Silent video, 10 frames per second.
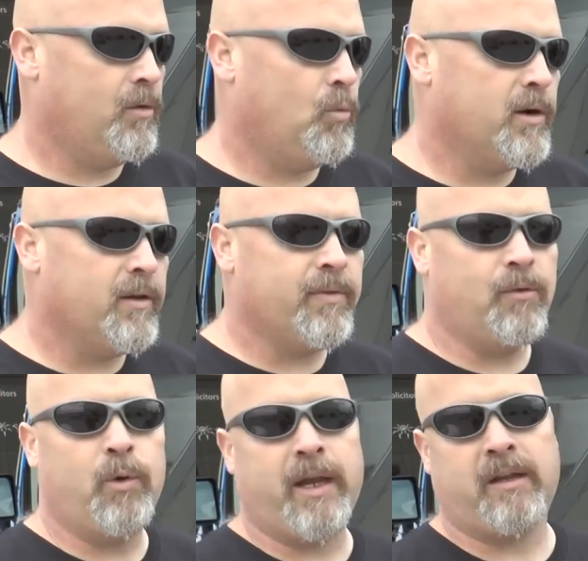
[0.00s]
one of the
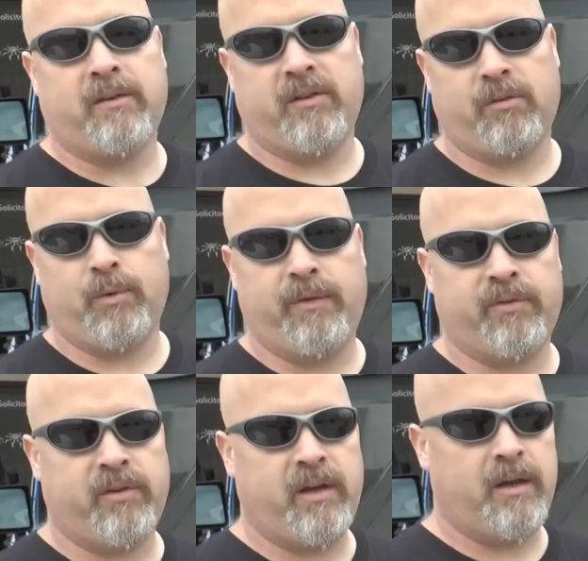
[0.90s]
weaknesses we've
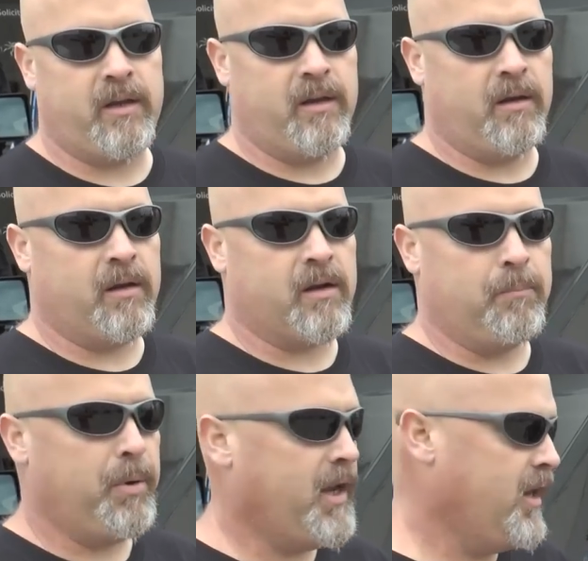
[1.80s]
seen in
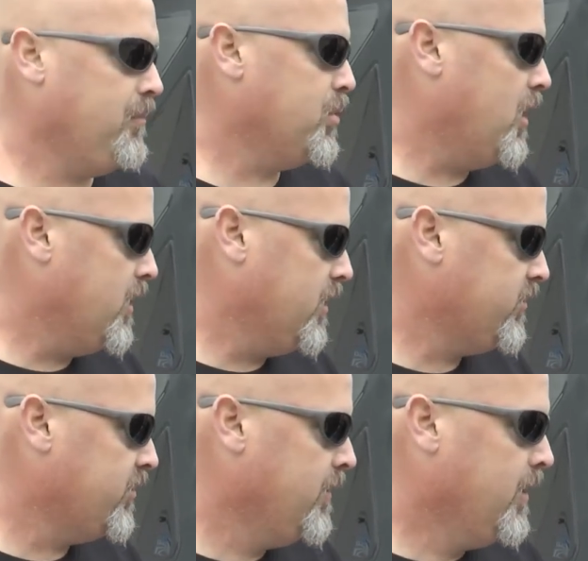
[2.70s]
competing
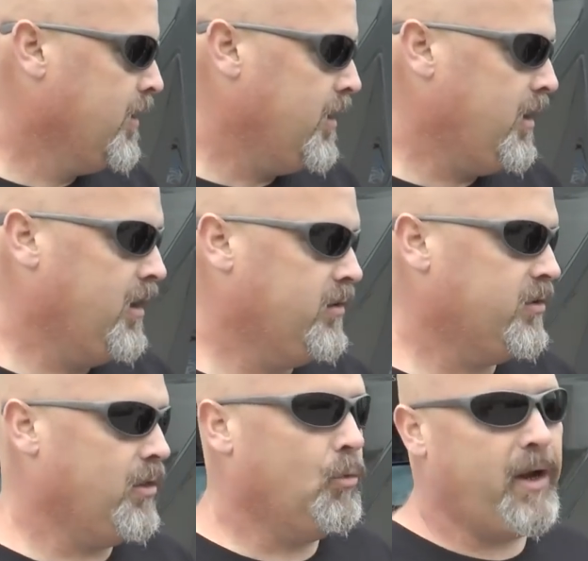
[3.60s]
products is
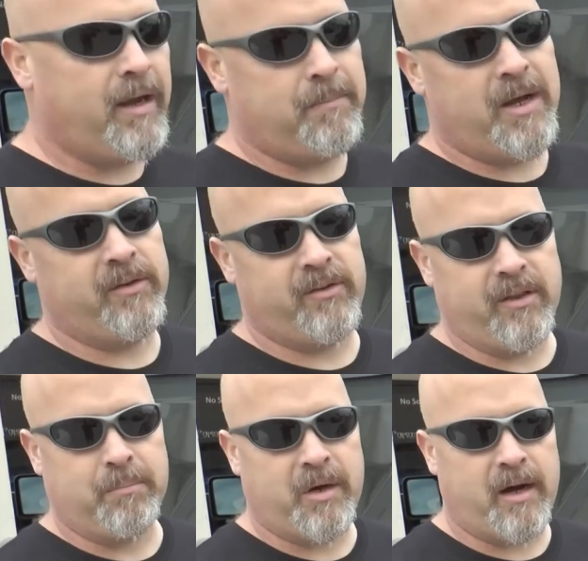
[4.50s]
the way it mounts to
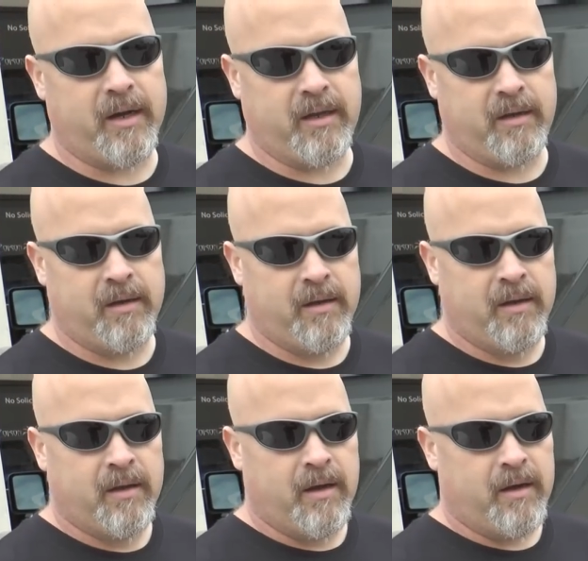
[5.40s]
the body
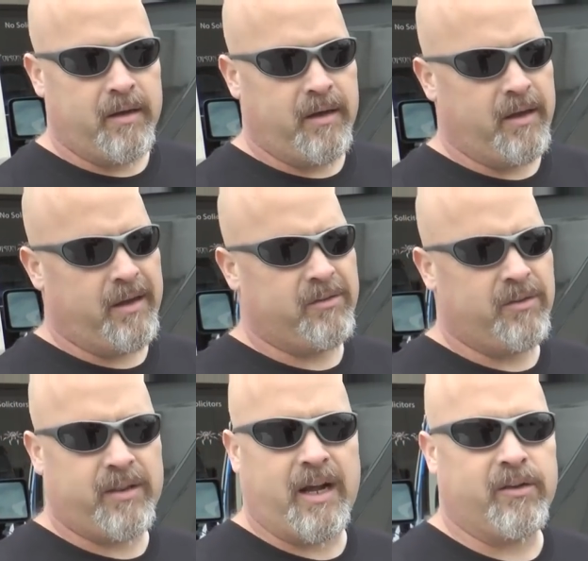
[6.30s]

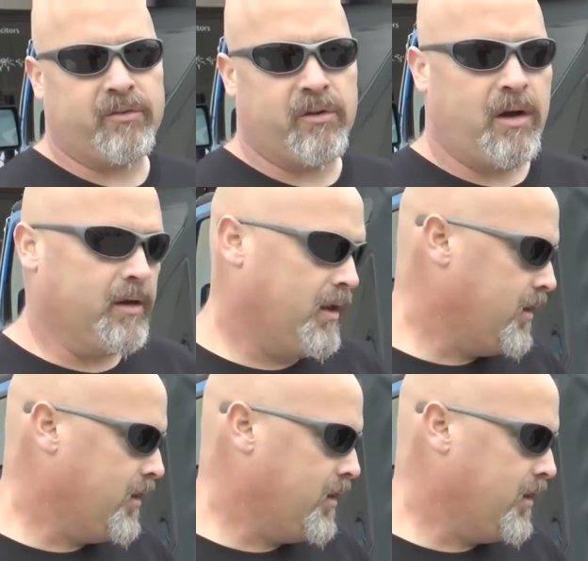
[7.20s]
isn't that strong.